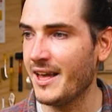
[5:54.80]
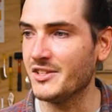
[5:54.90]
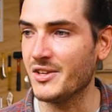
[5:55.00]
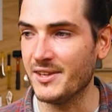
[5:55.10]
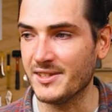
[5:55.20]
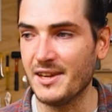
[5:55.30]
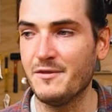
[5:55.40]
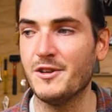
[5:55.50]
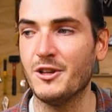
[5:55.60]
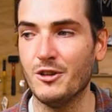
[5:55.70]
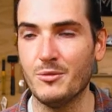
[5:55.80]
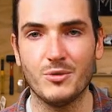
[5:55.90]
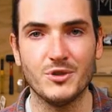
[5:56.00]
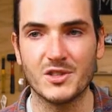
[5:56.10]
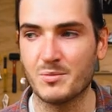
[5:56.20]
And so this infinite
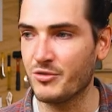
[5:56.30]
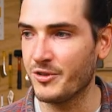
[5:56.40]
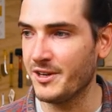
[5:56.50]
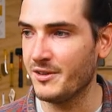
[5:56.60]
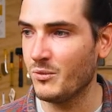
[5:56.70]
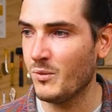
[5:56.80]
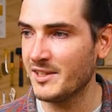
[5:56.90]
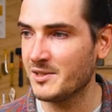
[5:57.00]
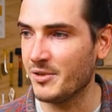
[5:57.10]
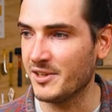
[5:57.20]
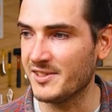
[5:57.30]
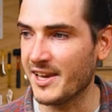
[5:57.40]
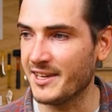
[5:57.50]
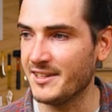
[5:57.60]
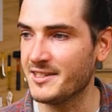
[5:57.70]
loop will just print once per
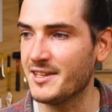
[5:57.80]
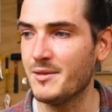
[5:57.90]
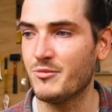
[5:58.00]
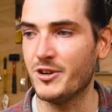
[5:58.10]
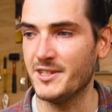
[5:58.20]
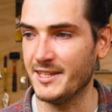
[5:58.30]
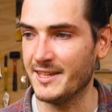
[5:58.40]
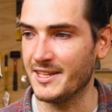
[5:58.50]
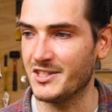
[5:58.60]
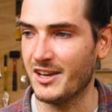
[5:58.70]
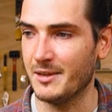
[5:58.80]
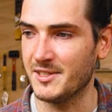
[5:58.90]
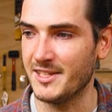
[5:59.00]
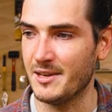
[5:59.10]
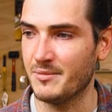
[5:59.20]
second, printing that
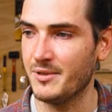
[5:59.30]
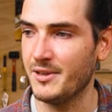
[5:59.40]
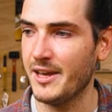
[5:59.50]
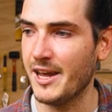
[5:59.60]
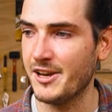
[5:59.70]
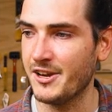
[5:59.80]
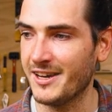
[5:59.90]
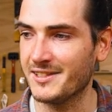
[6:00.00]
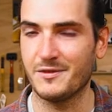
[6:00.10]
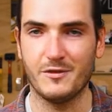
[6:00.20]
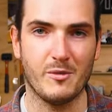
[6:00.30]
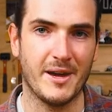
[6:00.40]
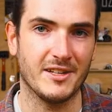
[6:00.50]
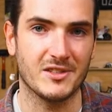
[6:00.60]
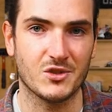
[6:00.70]
timestamp in a nice
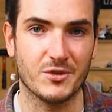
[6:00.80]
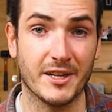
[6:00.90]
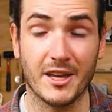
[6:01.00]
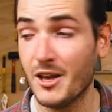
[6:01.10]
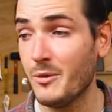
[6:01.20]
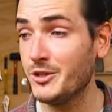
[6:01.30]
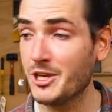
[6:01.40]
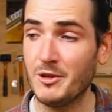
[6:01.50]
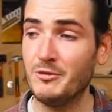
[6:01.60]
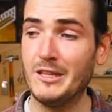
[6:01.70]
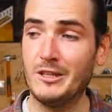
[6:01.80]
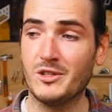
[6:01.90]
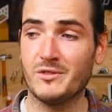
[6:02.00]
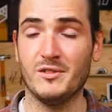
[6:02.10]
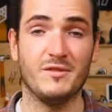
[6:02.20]
formatted string, which can be really
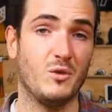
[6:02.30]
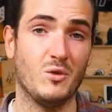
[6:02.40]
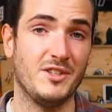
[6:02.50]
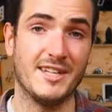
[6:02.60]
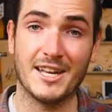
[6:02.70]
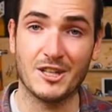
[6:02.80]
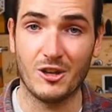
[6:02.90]
useful for data